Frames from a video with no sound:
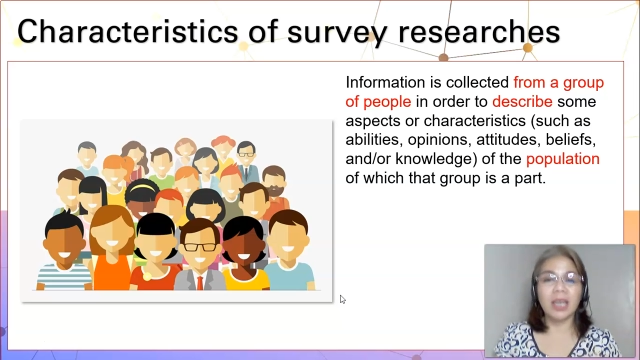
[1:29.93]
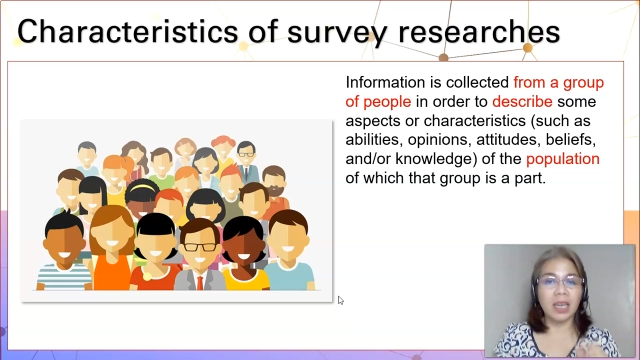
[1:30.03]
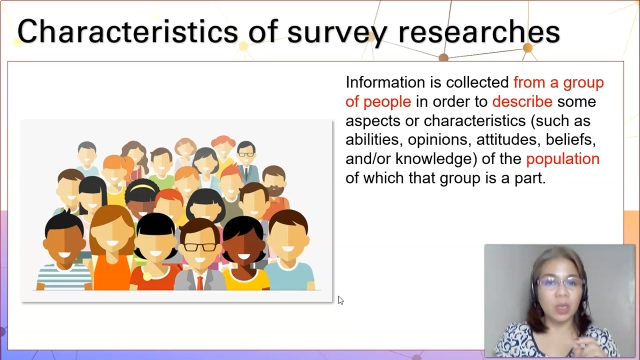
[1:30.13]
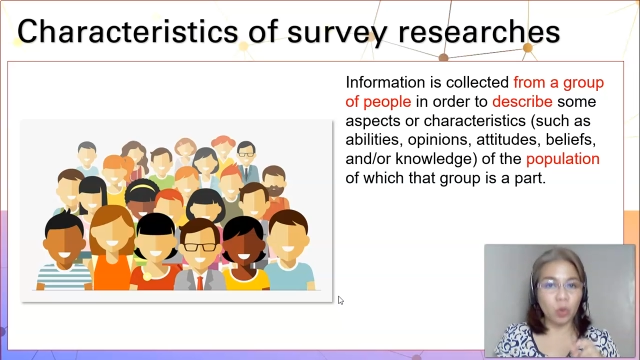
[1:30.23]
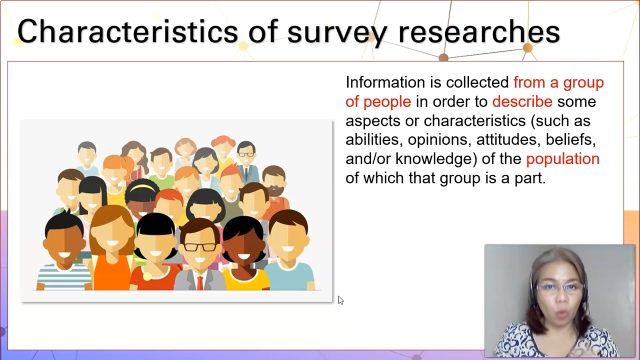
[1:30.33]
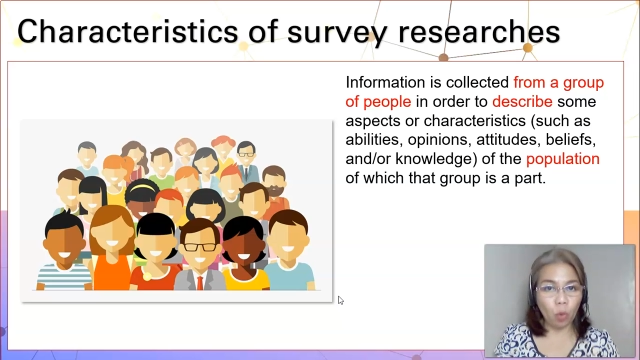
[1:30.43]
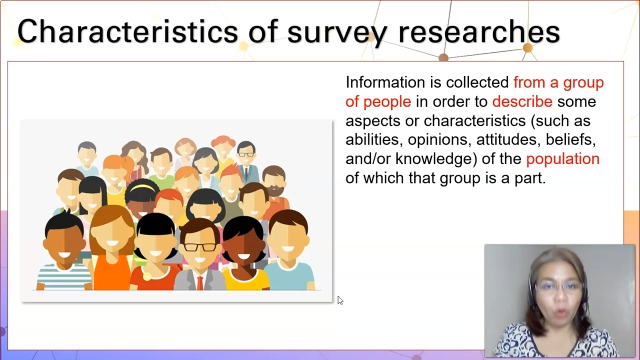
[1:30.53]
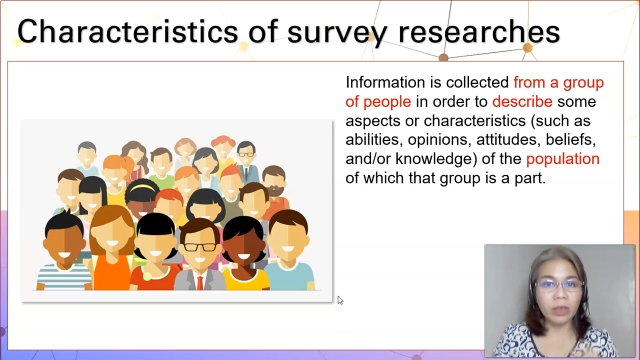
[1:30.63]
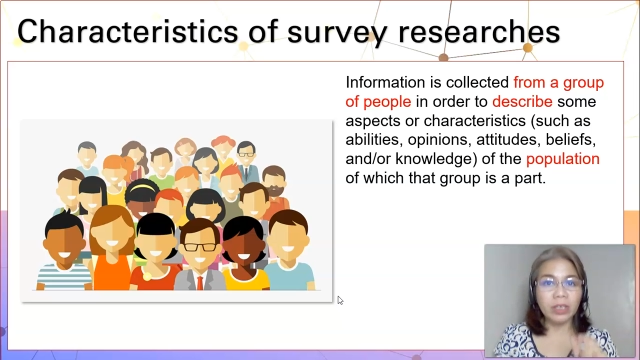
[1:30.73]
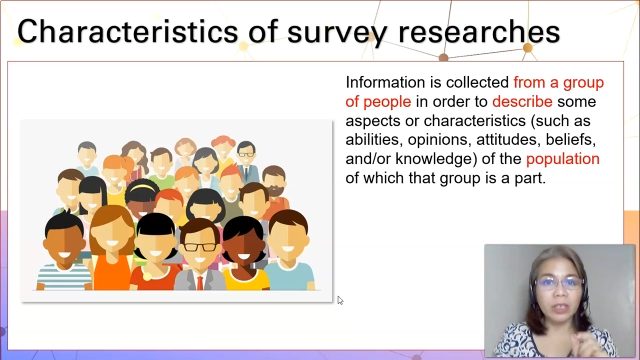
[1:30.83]
in
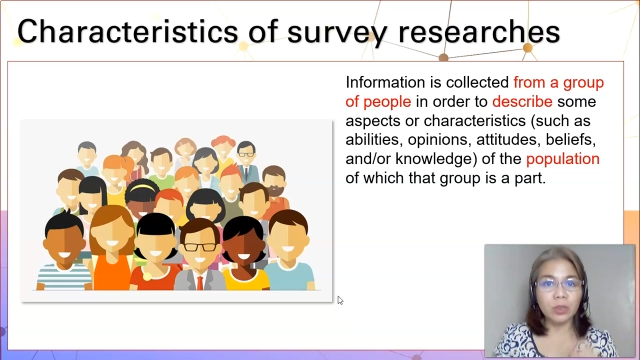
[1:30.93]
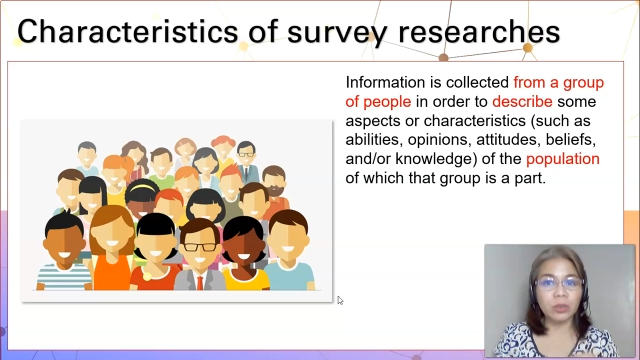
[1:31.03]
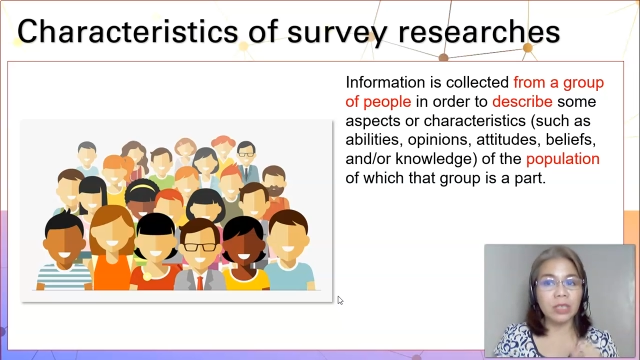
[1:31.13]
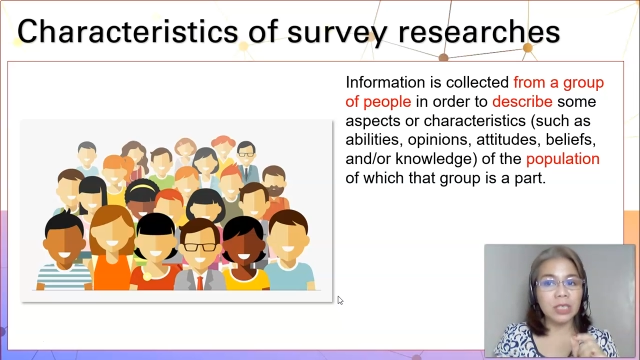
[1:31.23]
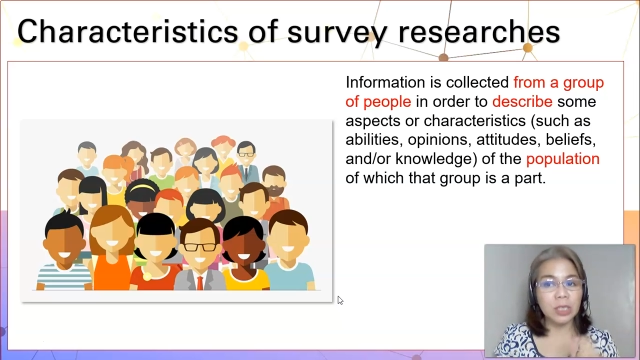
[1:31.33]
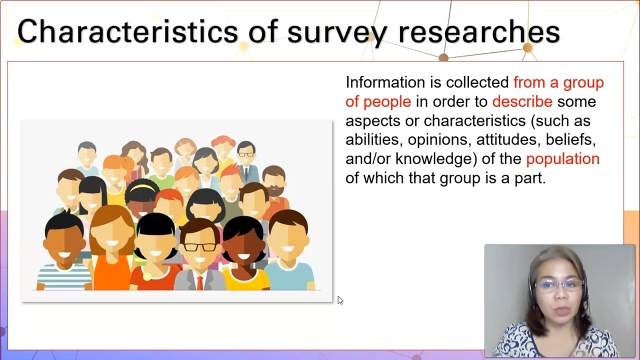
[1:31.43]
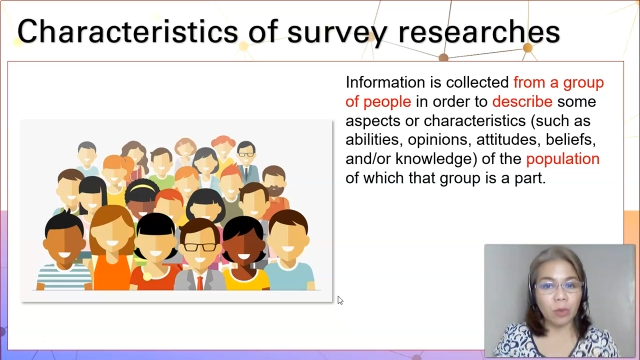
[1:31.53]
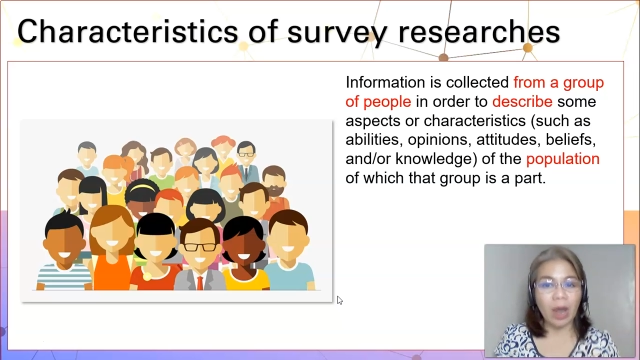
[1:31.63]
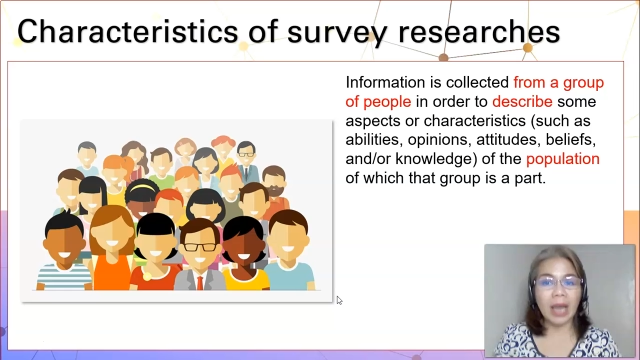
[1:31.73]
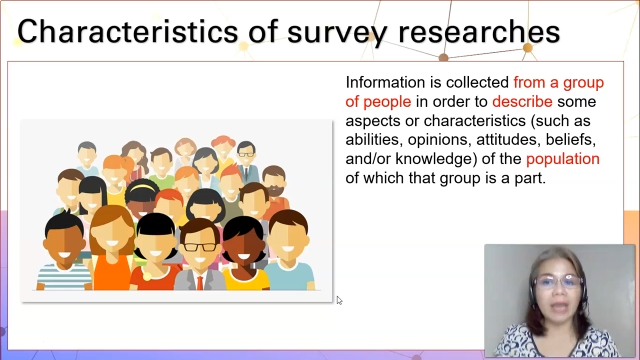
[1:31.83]
order to
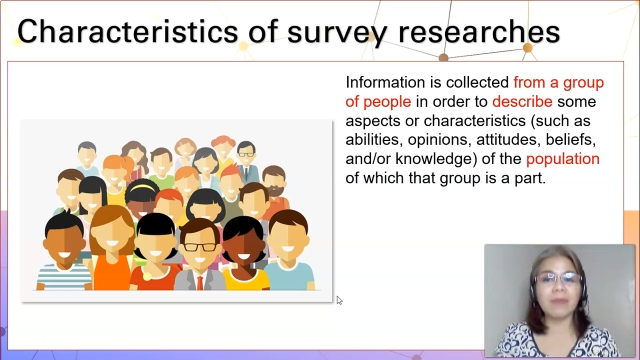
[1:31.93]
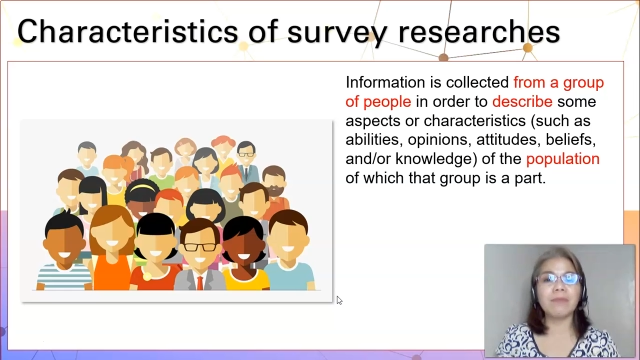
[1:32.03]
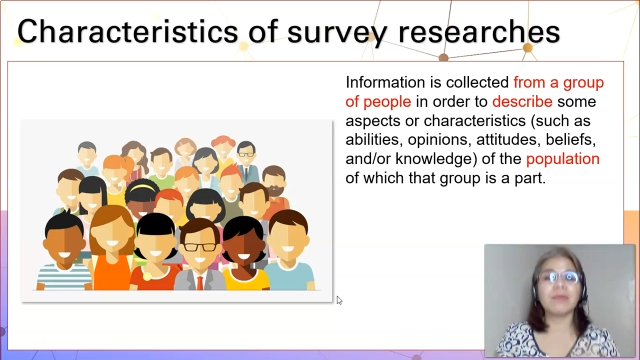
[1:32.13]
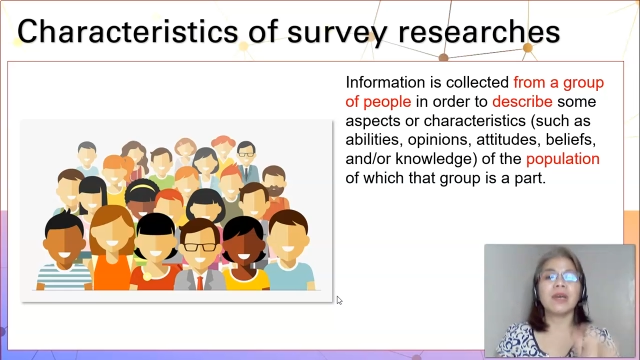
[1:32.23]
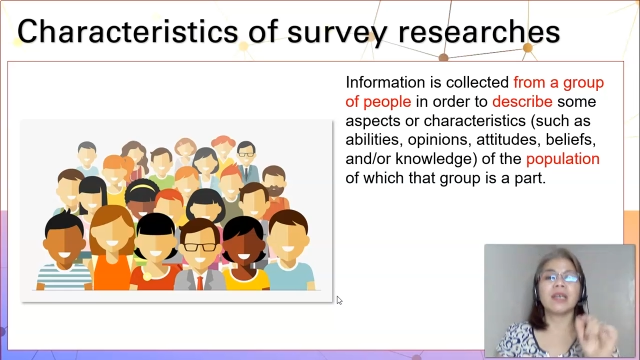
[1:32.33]
describe